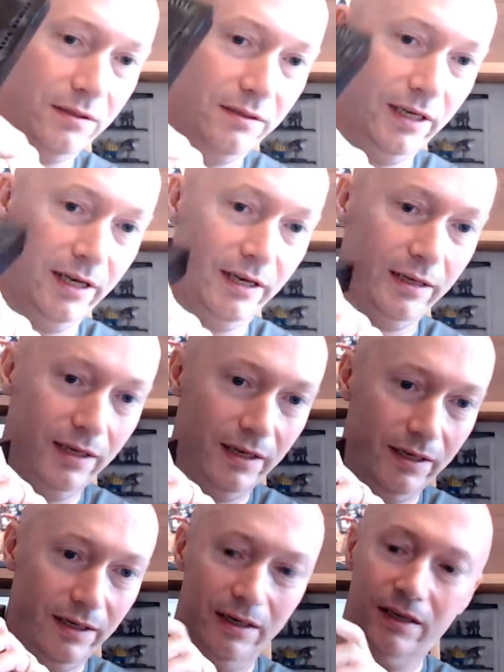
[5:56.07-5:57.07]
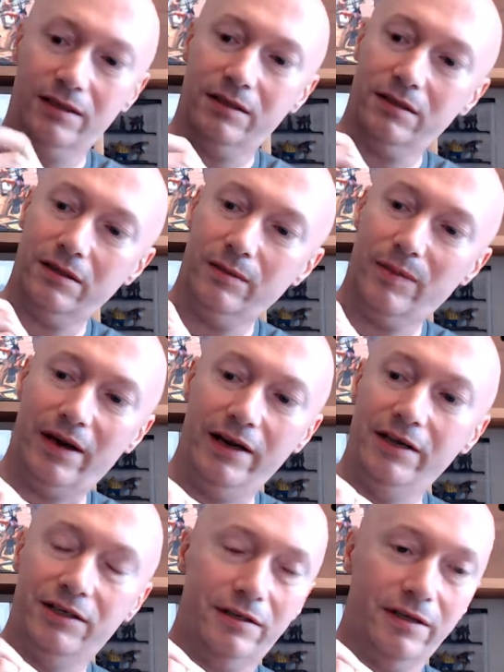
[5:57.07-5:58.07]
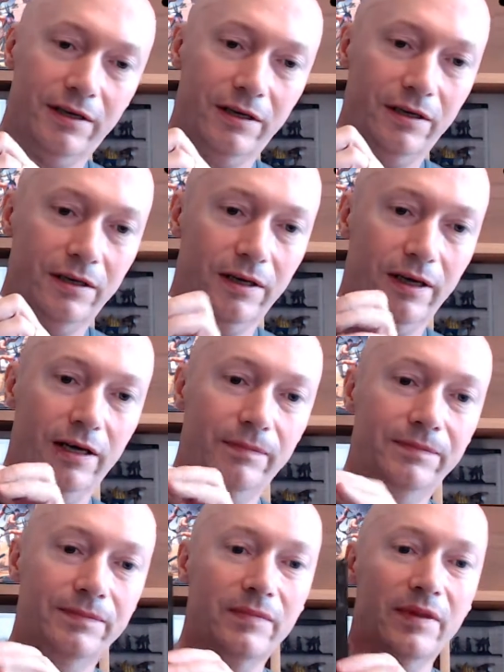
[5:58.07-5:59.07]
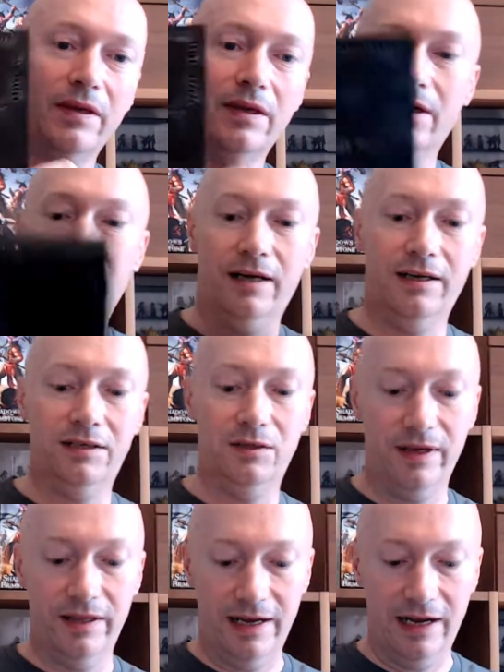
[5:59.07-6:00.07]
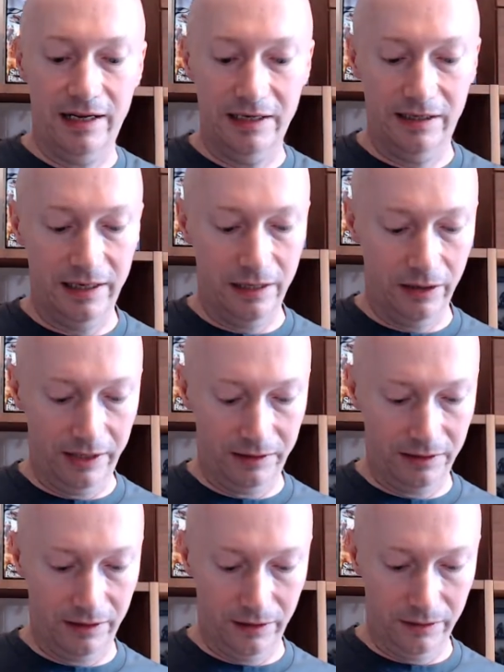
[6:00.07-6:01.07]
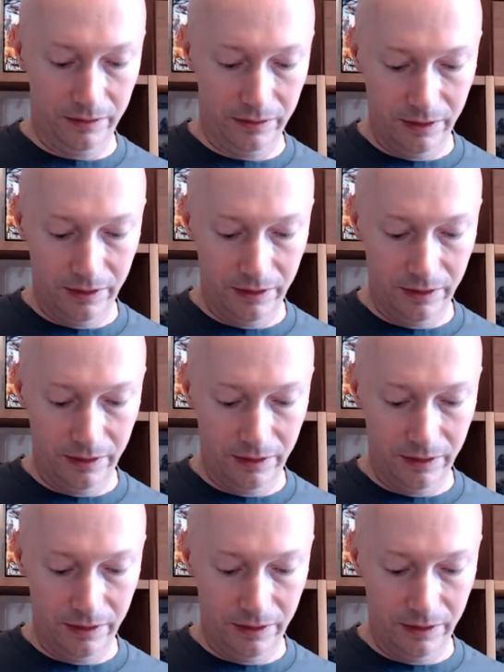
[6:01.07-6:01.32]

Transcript: Yeah, it's about an inch thick, and this is where the LED lights go.